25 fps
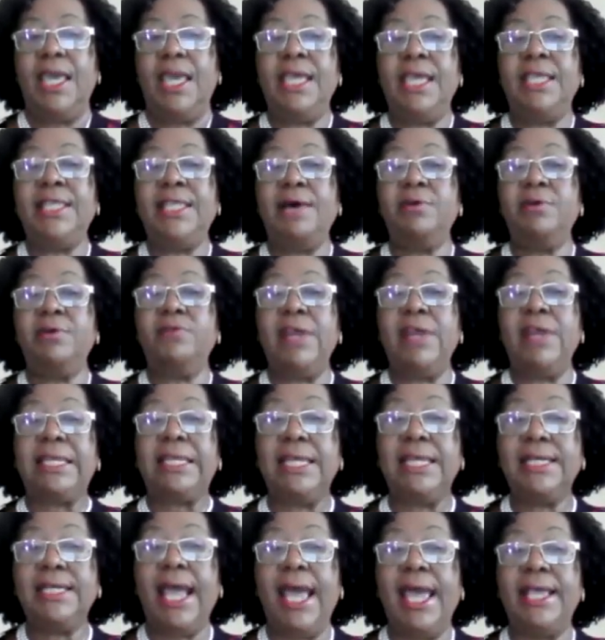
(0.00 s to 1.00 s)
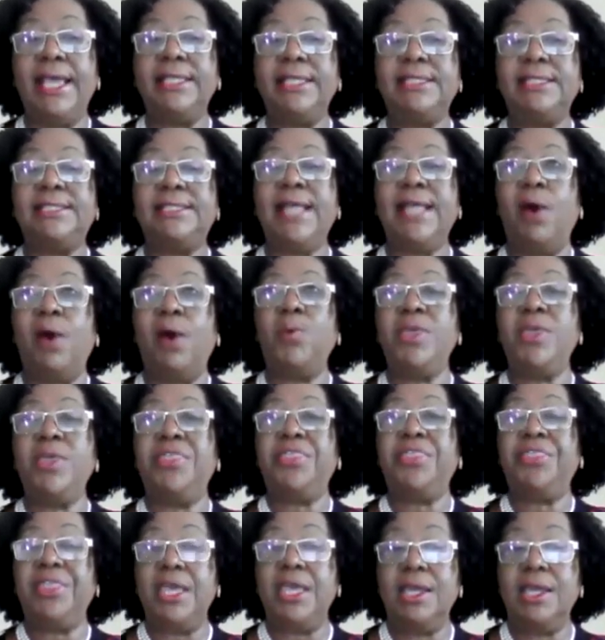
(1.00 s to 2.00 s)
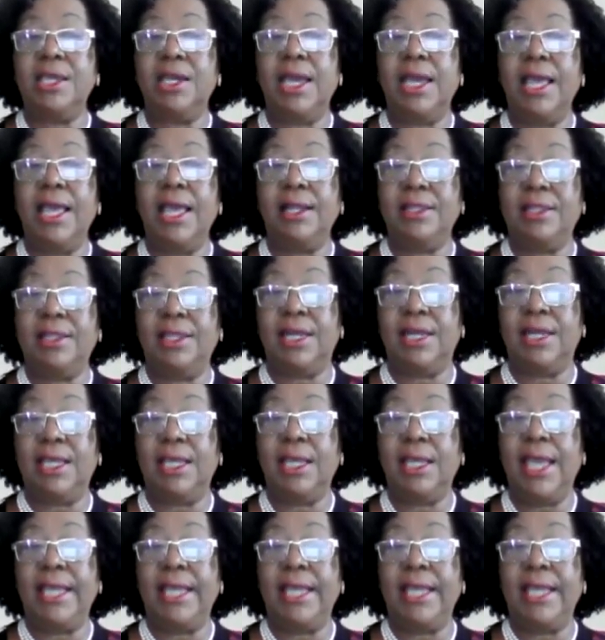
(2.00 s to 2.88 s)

Is that we recognize that we think healthily,